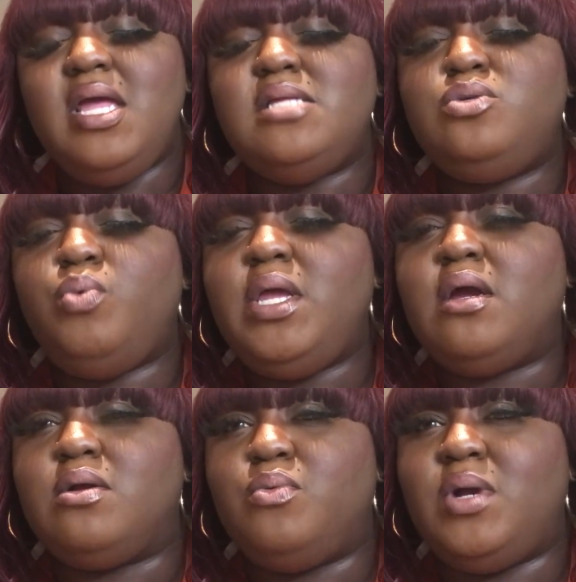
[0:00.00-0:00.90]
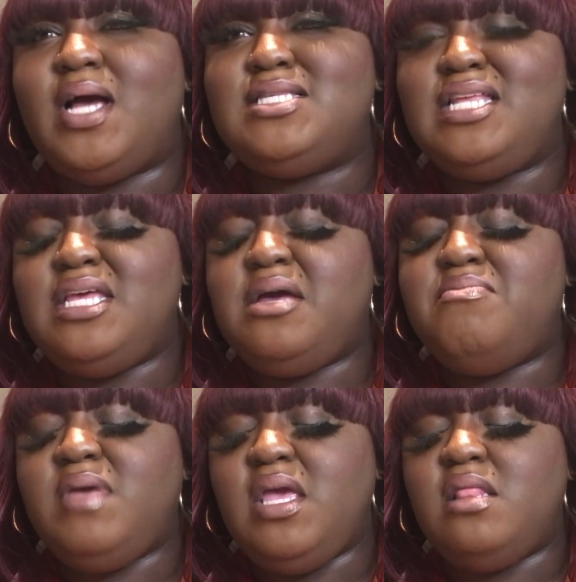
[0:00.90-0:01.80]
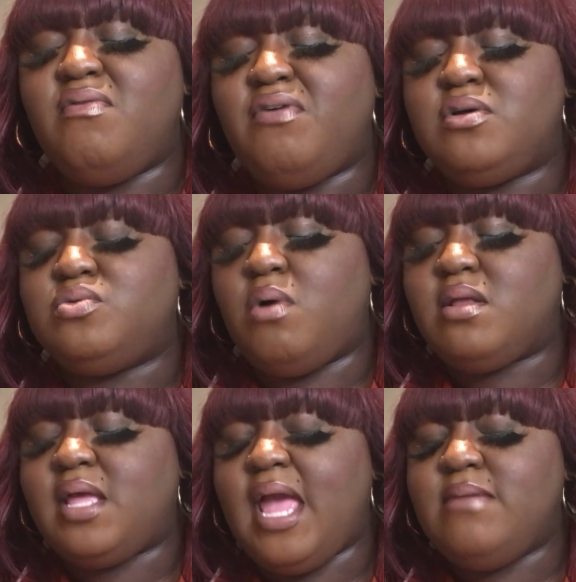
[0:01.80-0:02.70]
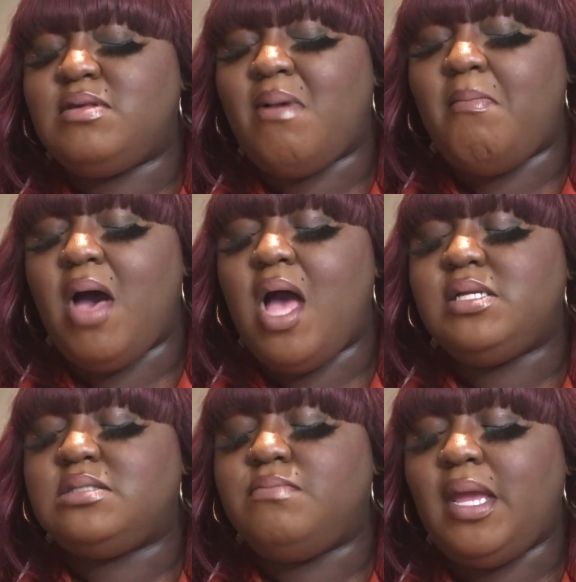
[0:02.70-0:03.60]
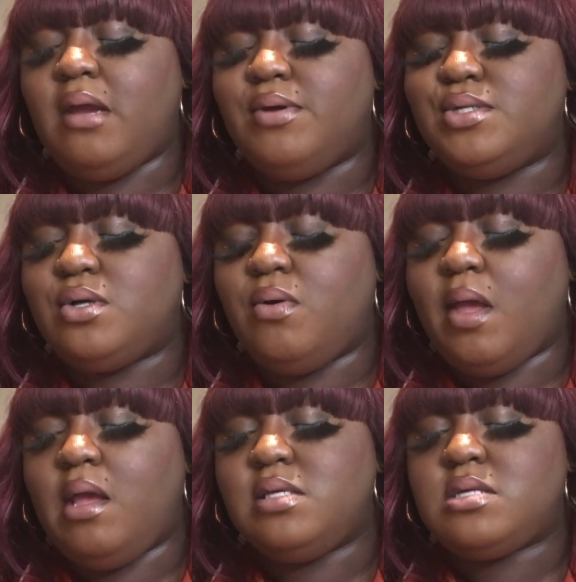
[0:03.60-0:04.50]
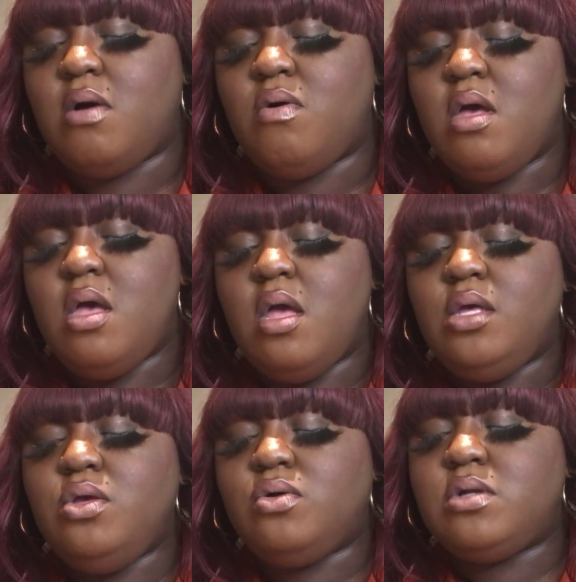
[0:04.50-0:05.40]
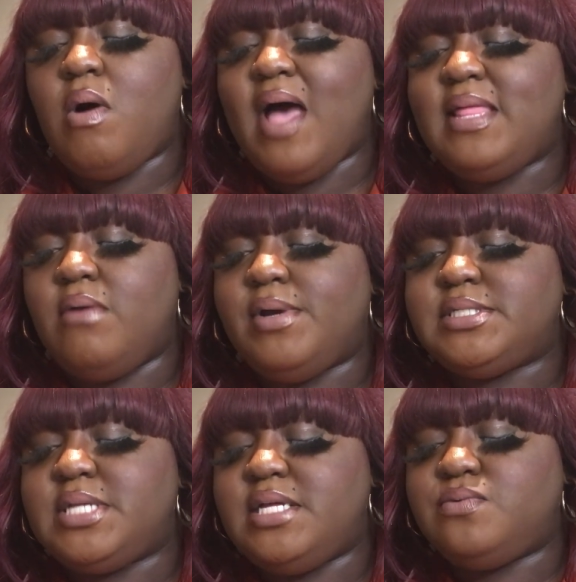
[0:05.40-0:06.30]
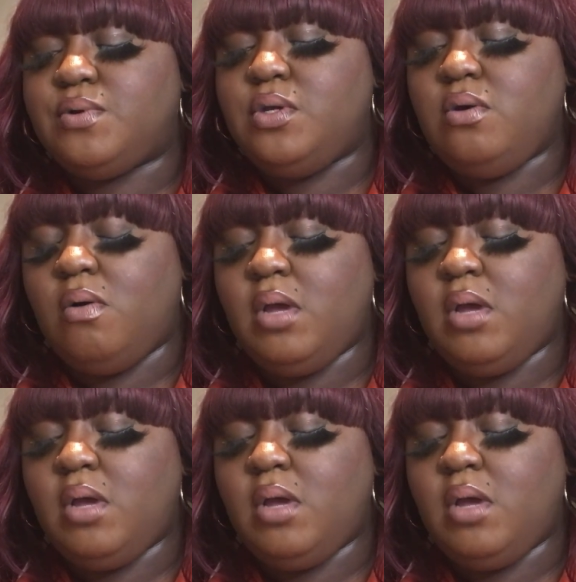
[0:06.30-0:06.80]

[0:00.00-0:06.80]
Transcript: it's weird. When I said it could mean, the first word that came to my mind is marriage, okay? So you'll know how that resonates for you,